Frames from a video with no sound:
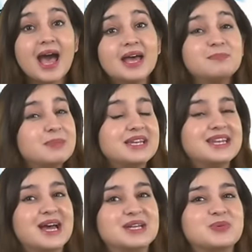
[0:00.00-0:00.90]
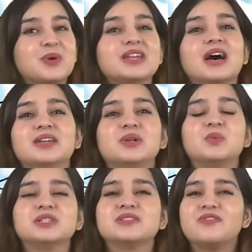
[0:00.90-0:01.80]
At midnight, when Anil
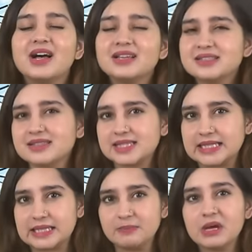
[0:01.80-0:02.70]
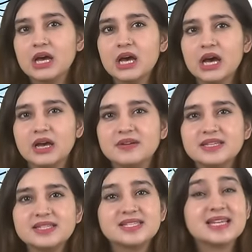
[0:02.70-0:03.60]
was fast asleep,
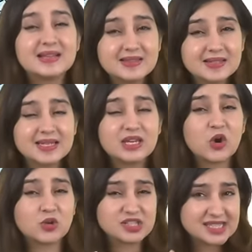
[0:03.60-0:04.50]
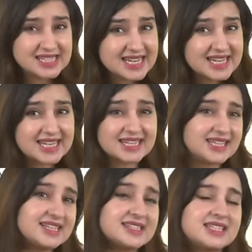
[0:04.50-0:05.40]
Hari stealthily or
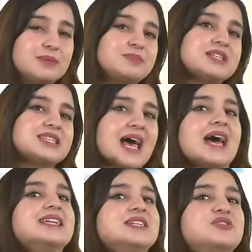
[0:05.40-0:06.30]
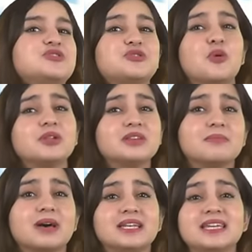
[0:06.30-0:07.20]
sneakily slipped his hand and stole the
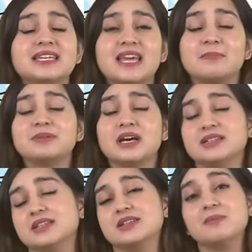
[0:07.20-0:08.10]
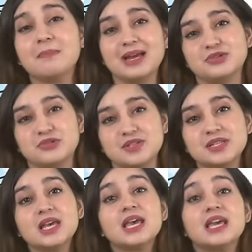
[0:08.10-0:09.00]
money kept under the mattress.
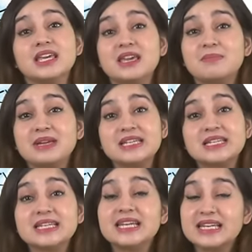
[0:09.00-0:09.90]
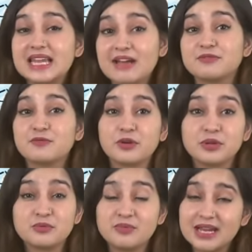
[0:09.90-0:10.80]
He immediately left for
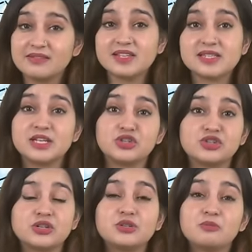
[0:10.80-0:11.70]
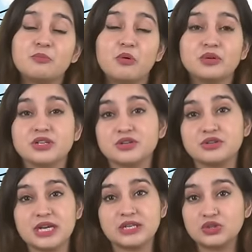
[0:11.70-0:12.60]
the railway station to board a
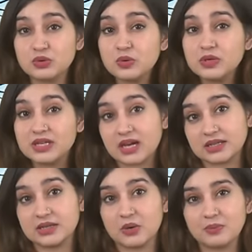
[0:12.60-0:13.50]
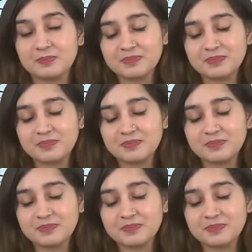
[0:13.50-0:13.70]
train to Lucknow.